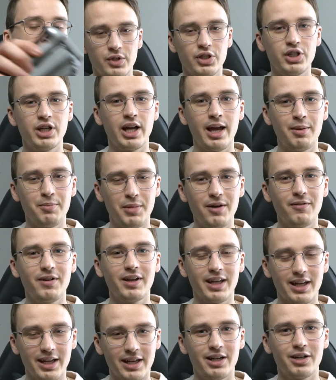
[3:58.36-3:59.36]
DJI
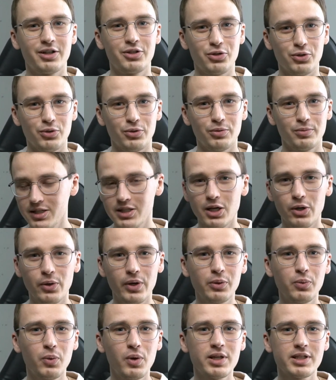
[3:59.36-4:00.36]
Mavic Air 2. So
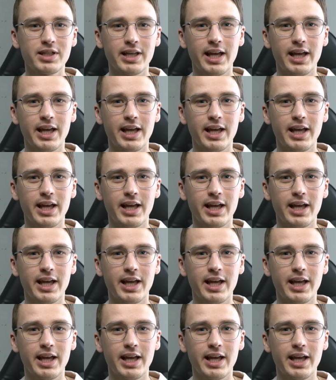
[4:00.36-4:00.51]
it was